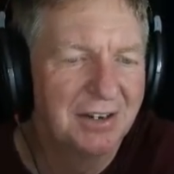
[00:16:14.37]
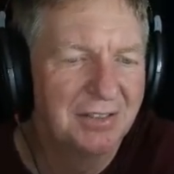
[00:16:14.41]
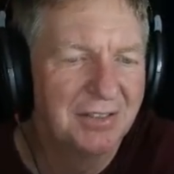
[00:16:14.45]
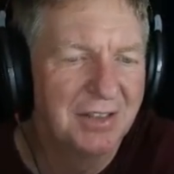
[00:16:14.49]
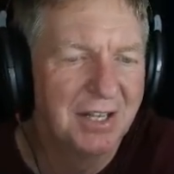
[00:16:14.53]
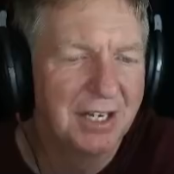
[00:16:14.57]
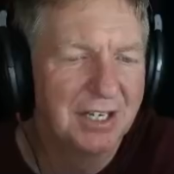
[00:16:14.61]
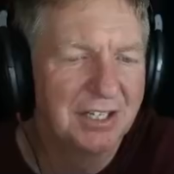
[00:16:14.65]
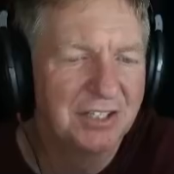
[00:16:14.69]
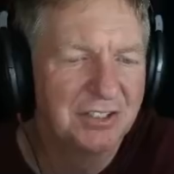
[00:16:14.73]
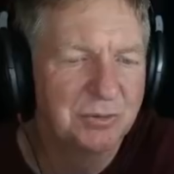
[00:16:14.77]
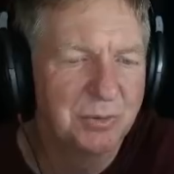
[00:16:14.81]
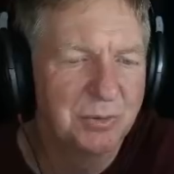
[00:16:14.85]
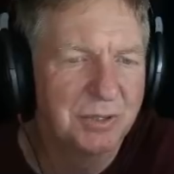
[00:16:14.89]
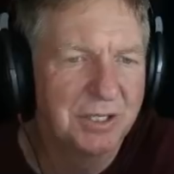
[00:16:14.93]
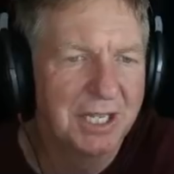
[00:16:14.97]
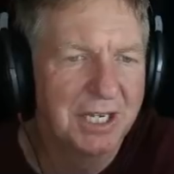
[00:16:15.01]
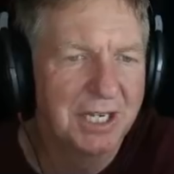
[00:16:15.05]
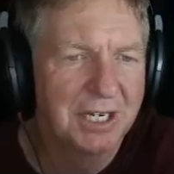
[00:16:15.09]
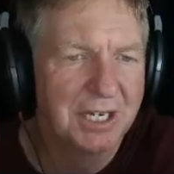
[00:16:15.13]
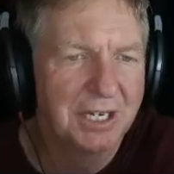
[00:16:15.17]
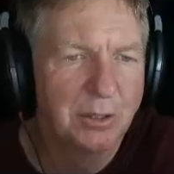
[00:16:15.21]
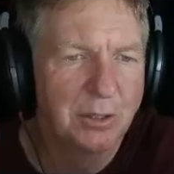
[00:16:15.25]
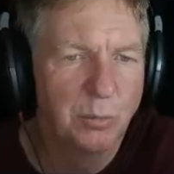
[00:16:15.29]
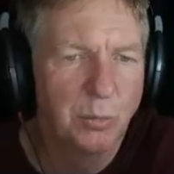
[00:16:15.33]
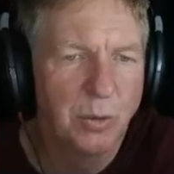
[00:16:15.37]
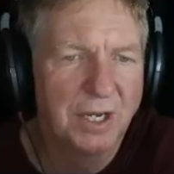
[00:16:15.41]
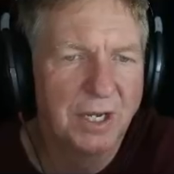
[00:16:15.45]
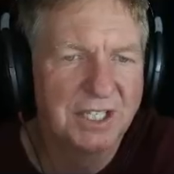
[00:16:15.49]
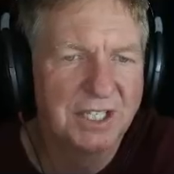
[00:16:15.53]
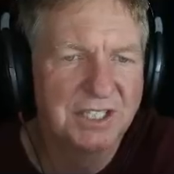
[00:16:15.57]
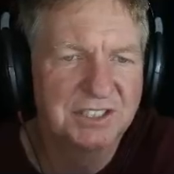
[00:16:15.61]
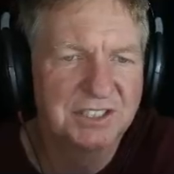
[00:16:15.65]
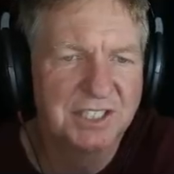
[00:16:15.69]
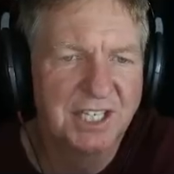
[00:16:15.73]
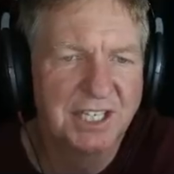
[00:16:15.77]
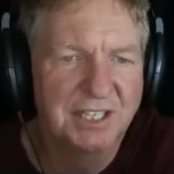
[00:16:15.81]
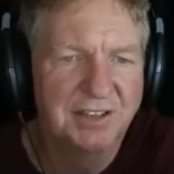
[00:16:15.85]
And then as we get into
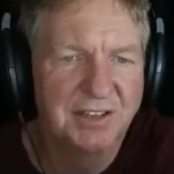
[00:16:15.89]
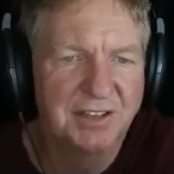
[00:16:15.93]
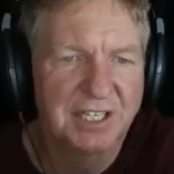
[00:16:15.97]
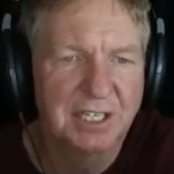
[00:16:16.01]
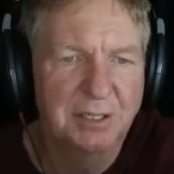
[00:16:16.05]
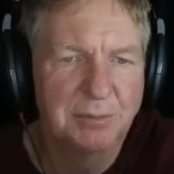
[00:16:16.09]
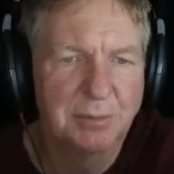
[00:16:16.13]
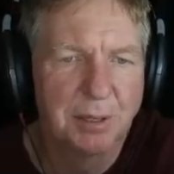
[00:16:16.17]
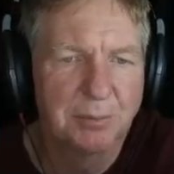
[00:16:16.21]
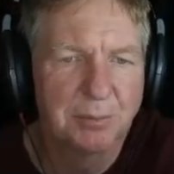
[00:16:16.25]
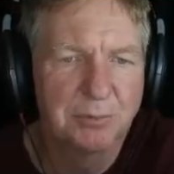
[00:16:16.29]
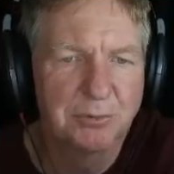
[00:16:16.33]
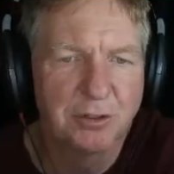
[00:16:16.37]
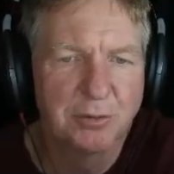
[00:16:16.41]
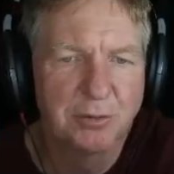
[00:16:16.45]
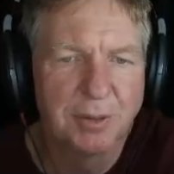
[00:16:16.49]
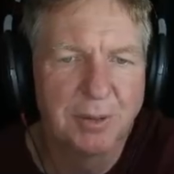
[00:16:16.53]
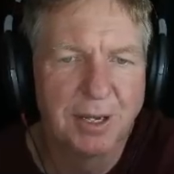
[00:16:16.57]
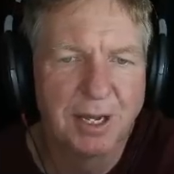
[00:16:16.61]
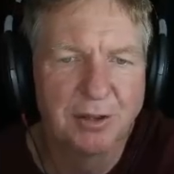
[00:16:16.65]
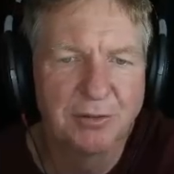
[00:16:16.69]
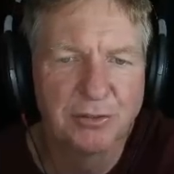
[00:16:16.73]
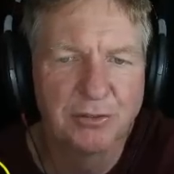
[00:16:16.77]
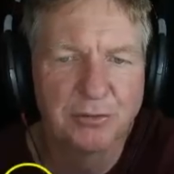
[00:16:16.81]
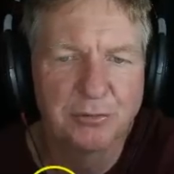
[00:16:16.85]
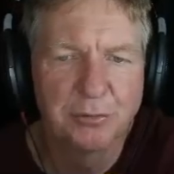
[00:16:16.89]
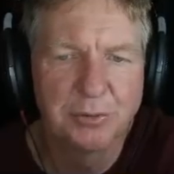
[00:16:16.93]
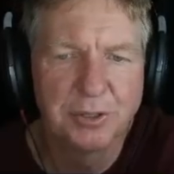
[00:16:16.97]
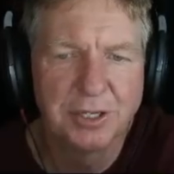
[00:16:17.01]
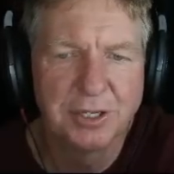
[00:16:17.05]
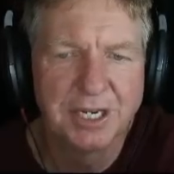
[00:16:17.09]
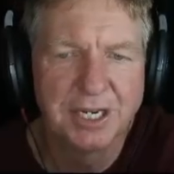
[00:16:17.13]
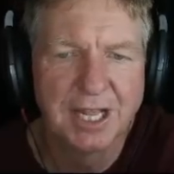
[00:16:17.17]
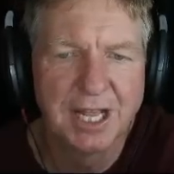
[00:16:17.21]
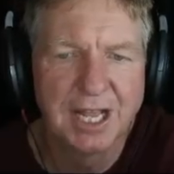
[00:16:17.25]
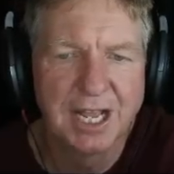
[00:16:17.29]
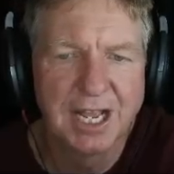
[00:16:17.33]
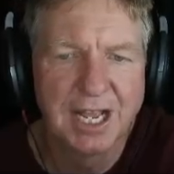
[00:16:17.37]
Wednesday, they come up to about three
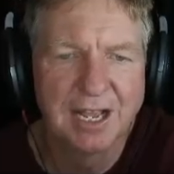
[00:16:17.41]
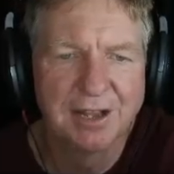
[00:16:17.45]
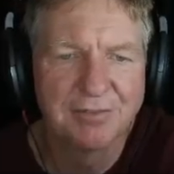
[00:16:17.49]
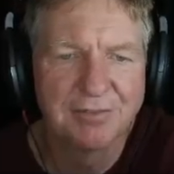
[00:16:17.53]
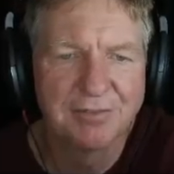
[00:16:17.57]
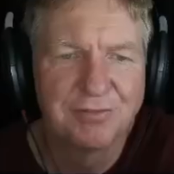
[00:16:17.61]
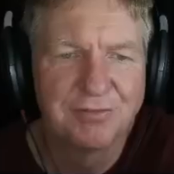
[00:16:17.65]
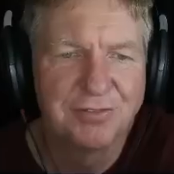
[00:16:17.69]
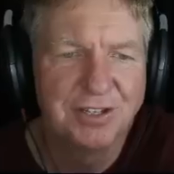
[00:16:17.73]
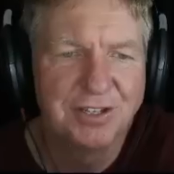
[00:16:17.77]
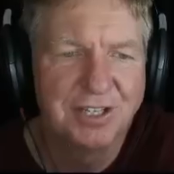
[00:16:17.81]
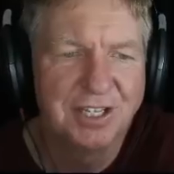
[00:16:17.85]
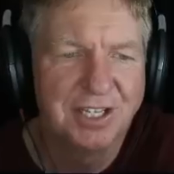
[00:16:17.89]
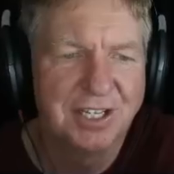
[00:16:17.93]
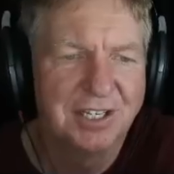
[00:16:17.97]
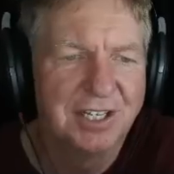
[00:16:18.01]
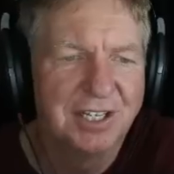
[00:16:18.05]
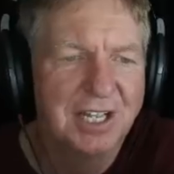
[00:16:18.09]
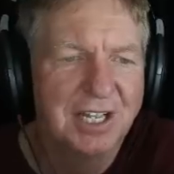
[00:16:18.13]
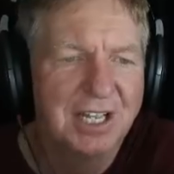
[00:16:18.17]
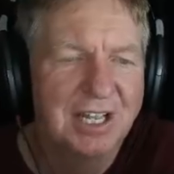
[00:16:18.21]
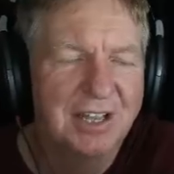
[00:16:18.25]
and a half feet.